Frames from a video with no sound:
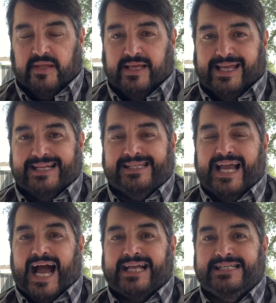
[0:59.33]
is the
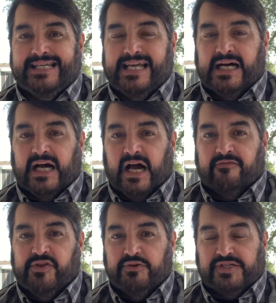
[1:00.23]
idea
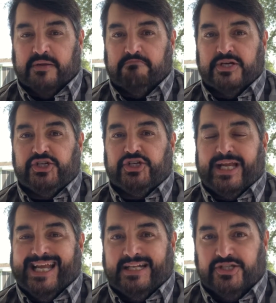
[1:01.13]
of using
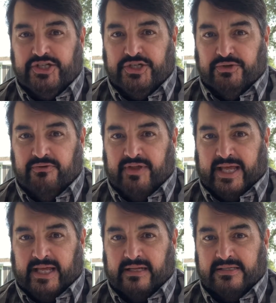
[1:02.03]
machines to do
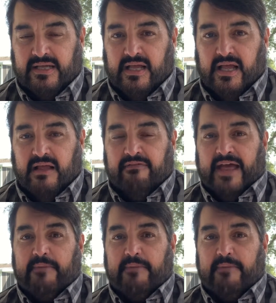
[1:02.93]
things that